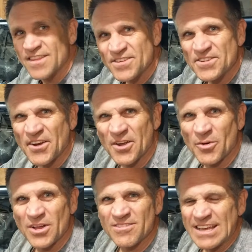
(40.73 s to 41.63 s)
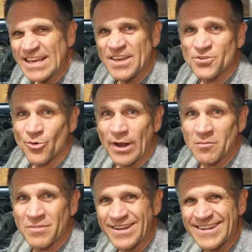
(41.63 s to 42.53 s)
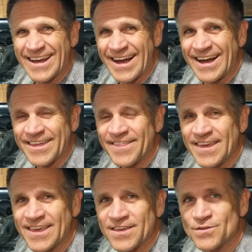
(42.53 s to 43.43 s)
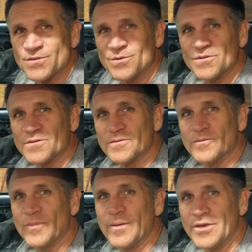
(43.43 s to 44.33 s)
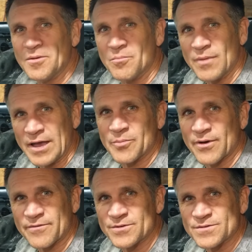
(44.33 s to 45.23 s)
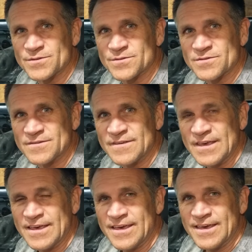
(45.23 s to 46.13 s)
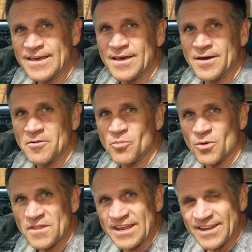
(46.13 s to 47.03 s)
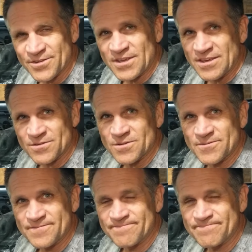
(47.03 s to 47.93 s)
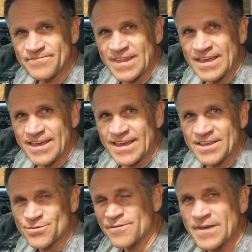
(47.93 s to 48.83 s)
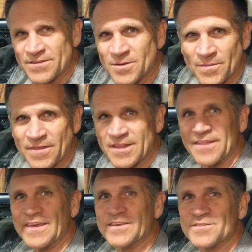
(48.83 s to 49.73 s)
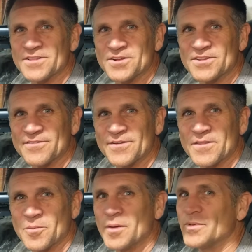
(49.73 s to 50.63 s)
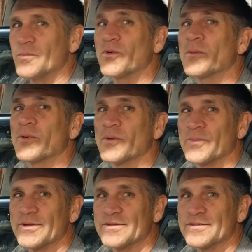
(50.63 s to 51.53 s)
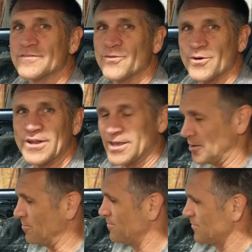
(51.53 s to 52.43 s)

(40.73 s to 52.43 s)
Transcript: This steering wheel is great, but I think it suits maybe my preferences more than it does his. And so I found something that I think is a little different that might be more appropriate for him.